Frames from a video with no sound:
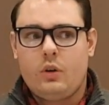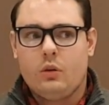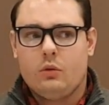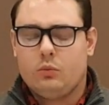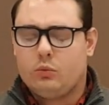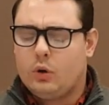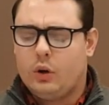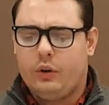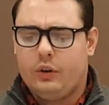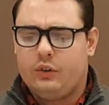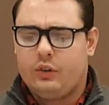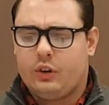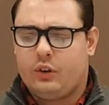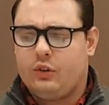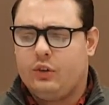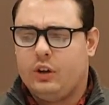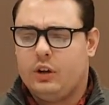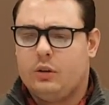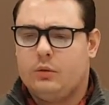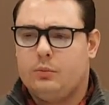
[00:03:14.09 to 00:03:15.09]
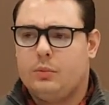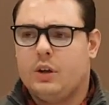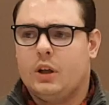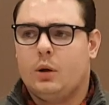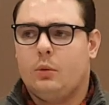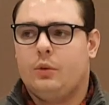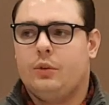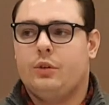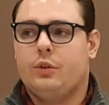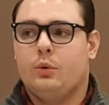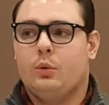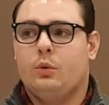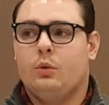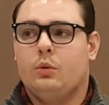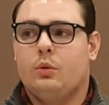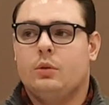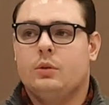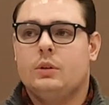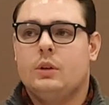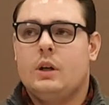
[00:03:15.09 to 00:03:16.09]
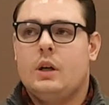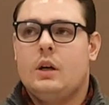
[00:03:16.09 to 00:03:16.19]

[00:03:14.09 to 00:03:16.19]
really succeed and be able to